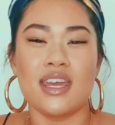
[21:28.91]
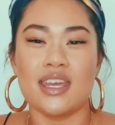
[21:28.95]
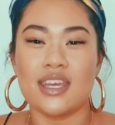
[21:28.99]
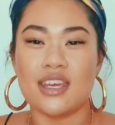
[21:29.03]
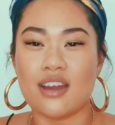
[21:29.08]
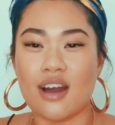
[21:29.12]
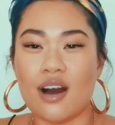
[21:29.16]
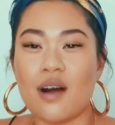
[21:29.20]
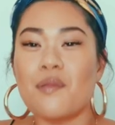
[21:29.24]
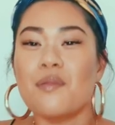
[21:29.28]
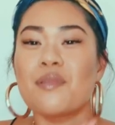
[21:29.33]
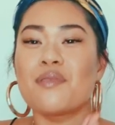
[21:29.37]
You
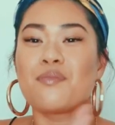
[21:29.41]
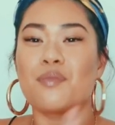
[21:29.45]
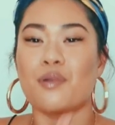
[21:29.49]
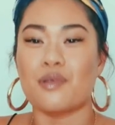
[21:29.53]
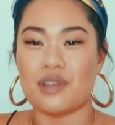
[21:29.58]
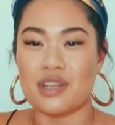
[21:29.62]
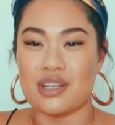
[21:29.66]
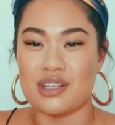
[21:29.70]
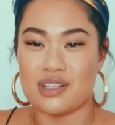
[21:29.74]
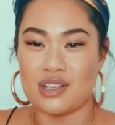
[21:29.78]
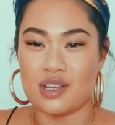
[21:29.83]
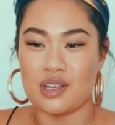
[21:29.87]
can't with
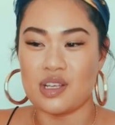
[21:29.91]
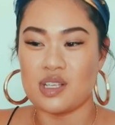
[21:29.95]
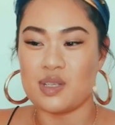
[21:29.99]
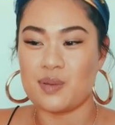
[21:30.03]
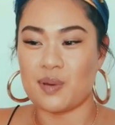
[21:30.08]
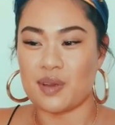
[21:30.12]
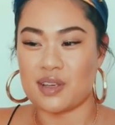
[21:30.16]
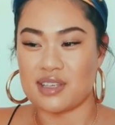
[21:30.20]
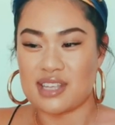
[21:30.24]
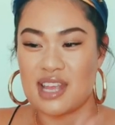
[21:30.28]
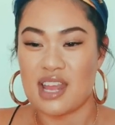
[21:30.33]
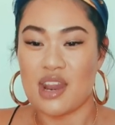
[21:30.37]
bodysuits
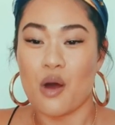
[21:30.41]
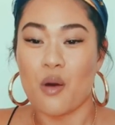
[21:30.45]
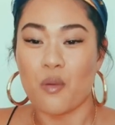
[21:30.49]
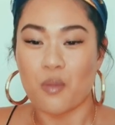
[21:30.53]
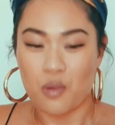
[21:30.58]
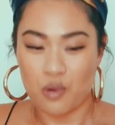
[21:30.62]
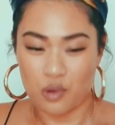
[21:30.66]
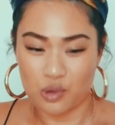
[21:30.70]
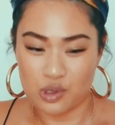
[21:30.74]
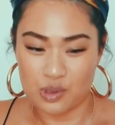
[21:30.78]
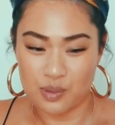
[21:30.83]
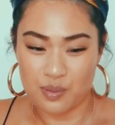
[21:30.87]
because they're not
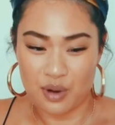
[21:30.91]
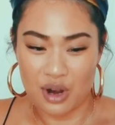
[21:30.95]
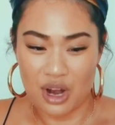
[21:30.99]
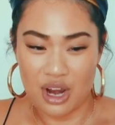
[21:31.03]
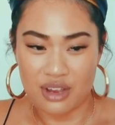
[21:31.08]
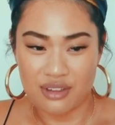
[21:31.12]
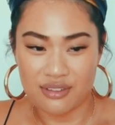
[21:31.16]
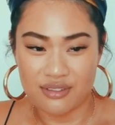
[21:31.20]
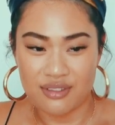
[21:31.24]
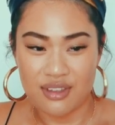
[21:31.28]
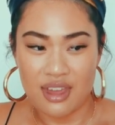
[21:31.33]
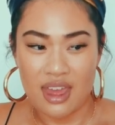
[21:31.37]

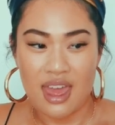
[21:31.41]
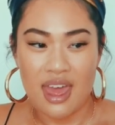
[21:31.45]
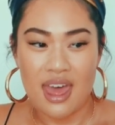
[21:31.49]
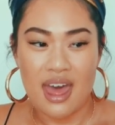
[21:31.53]
waterproof.